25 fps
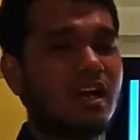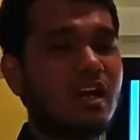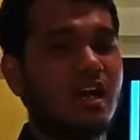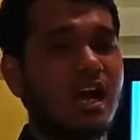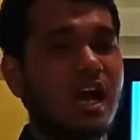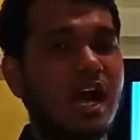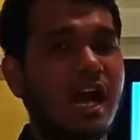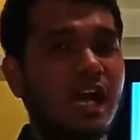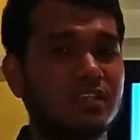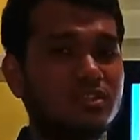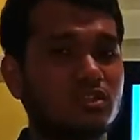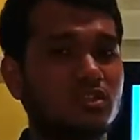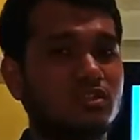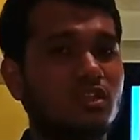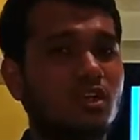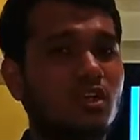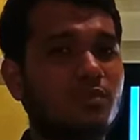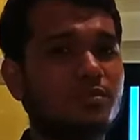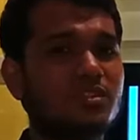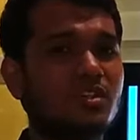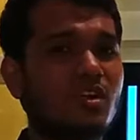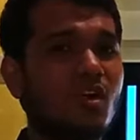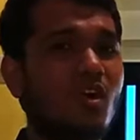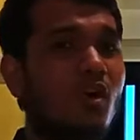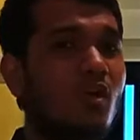
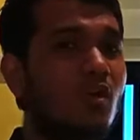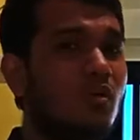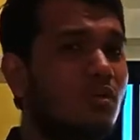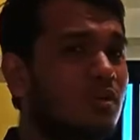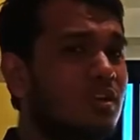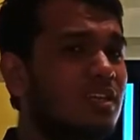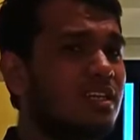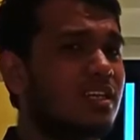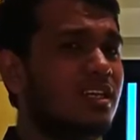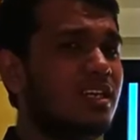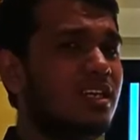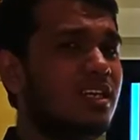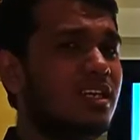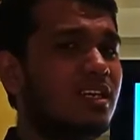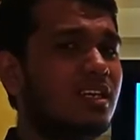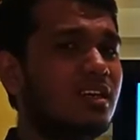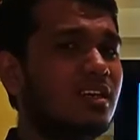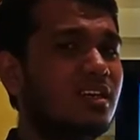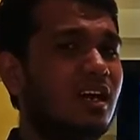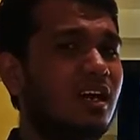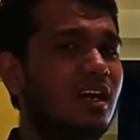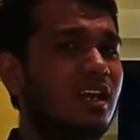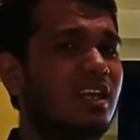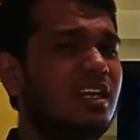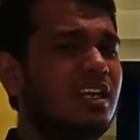isotope only
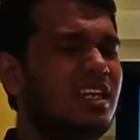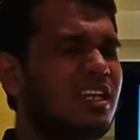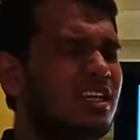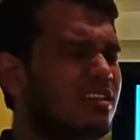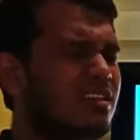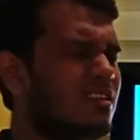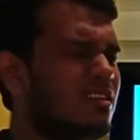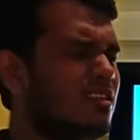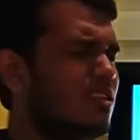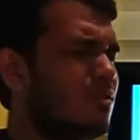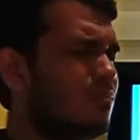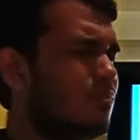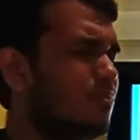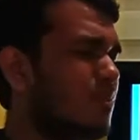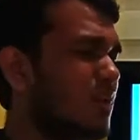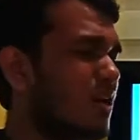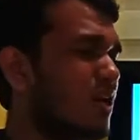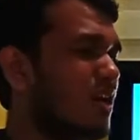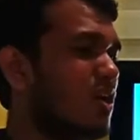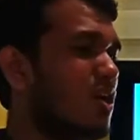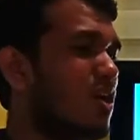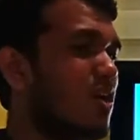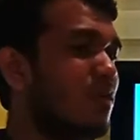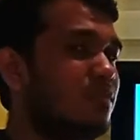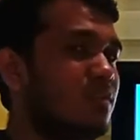a little
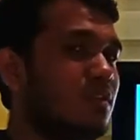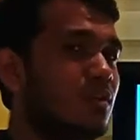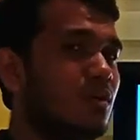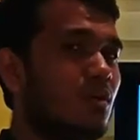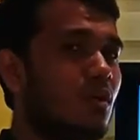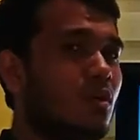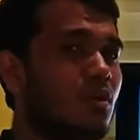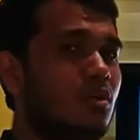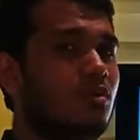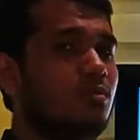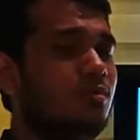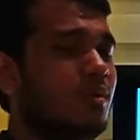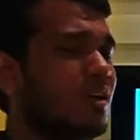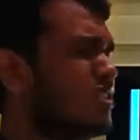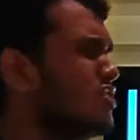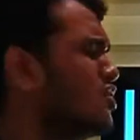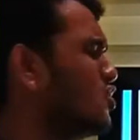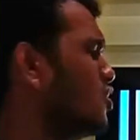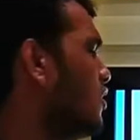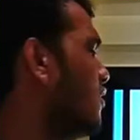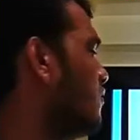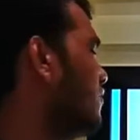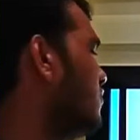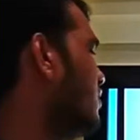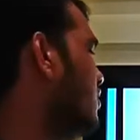part of the whole bunch
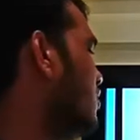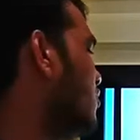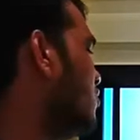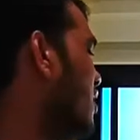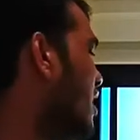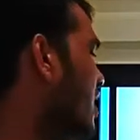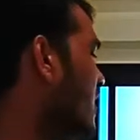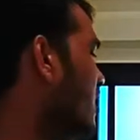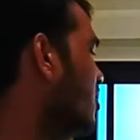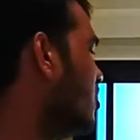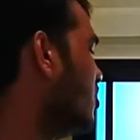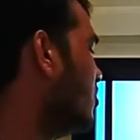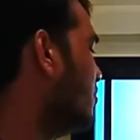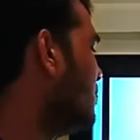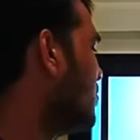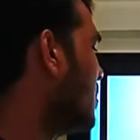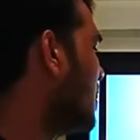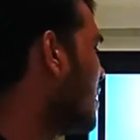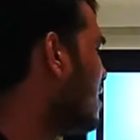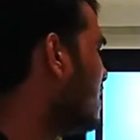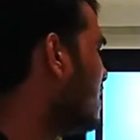of uranium,